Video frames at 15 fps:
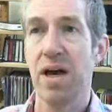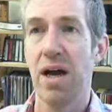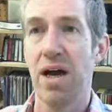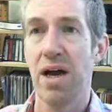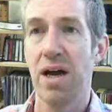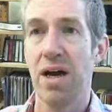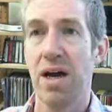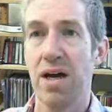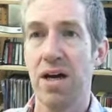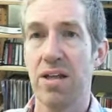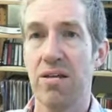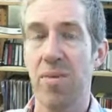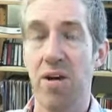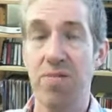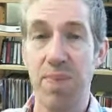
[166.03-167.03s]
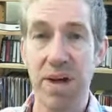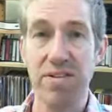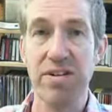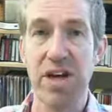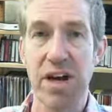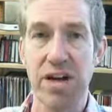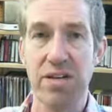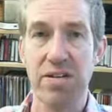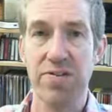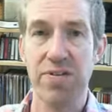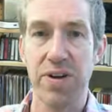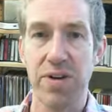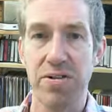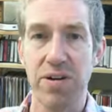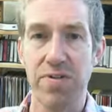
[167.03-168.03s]
the most basic kinds of
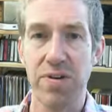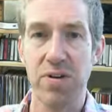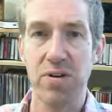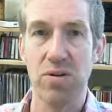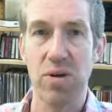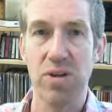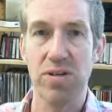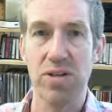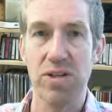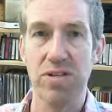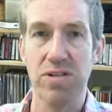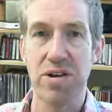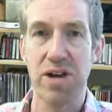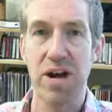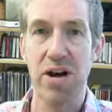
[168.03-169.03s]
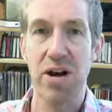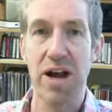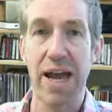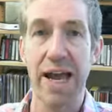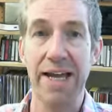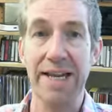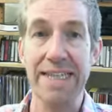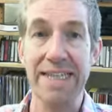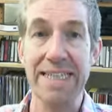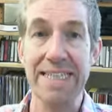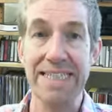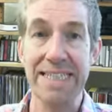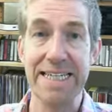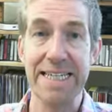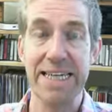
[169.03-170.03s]
philosophical questions are
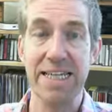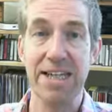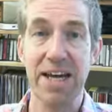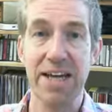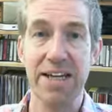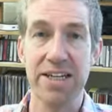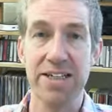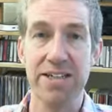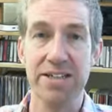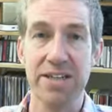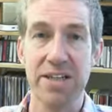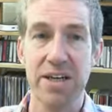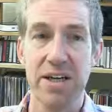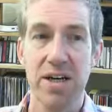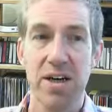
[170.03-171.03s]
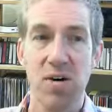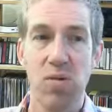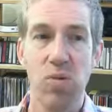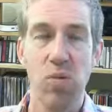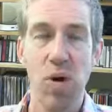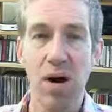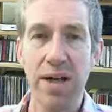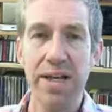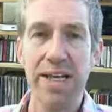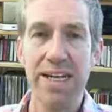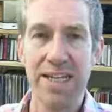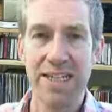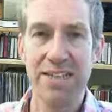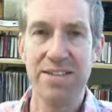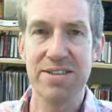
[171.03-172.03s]
analytic. That is, what
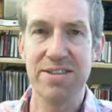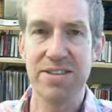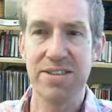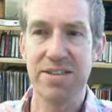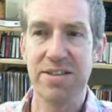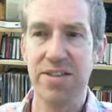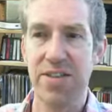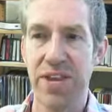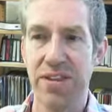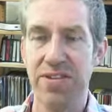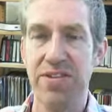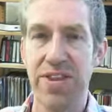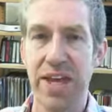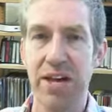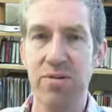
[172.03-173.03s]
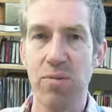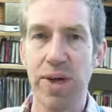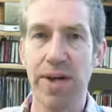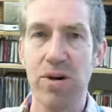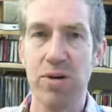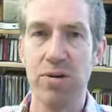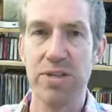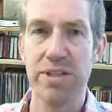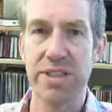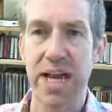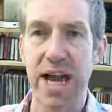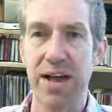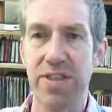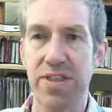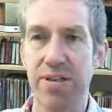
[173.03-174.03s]
is this thing we call
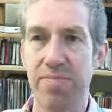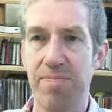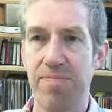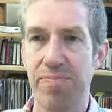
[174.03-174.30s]
death?